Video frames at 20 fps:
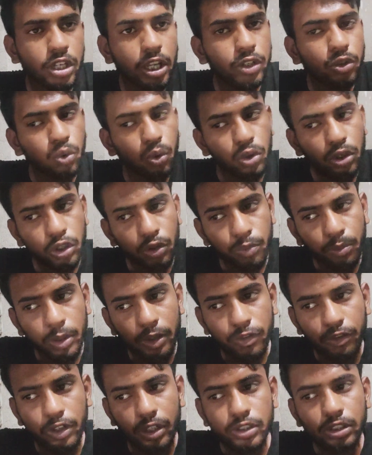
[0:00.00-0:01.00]
I told you
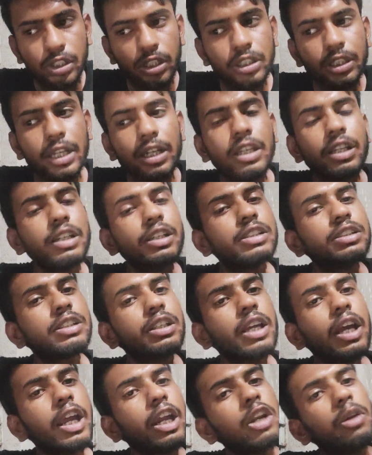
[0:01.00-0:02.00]
previously that it is a
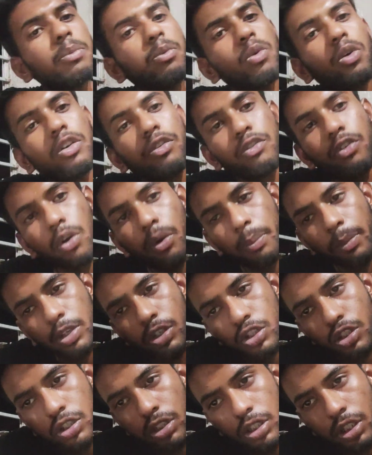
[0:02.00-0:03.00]
kind of word
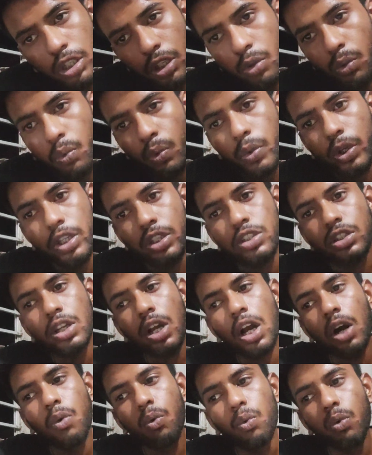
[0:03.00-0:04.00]
formation in which
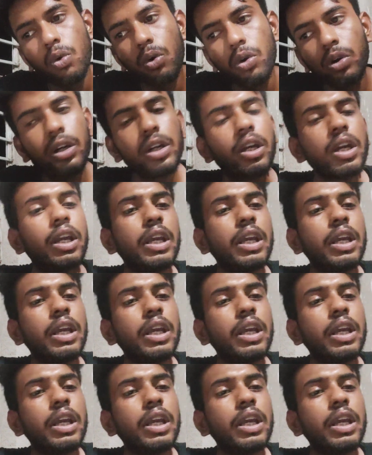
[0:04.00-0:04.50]
a word